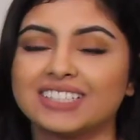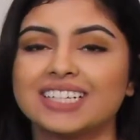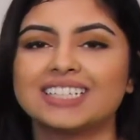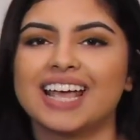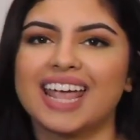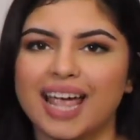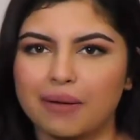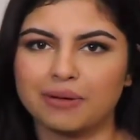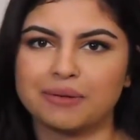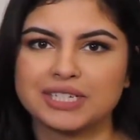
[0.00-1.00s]
Today
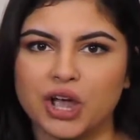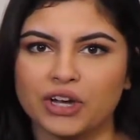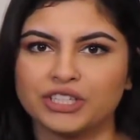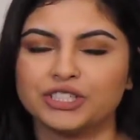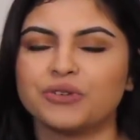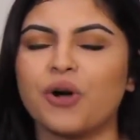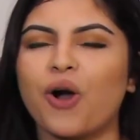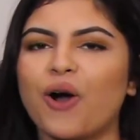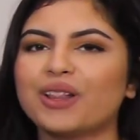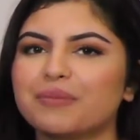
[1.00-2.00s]
I'm going to be talking to you
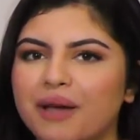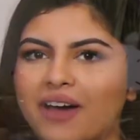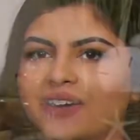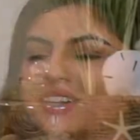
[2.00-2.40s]
all about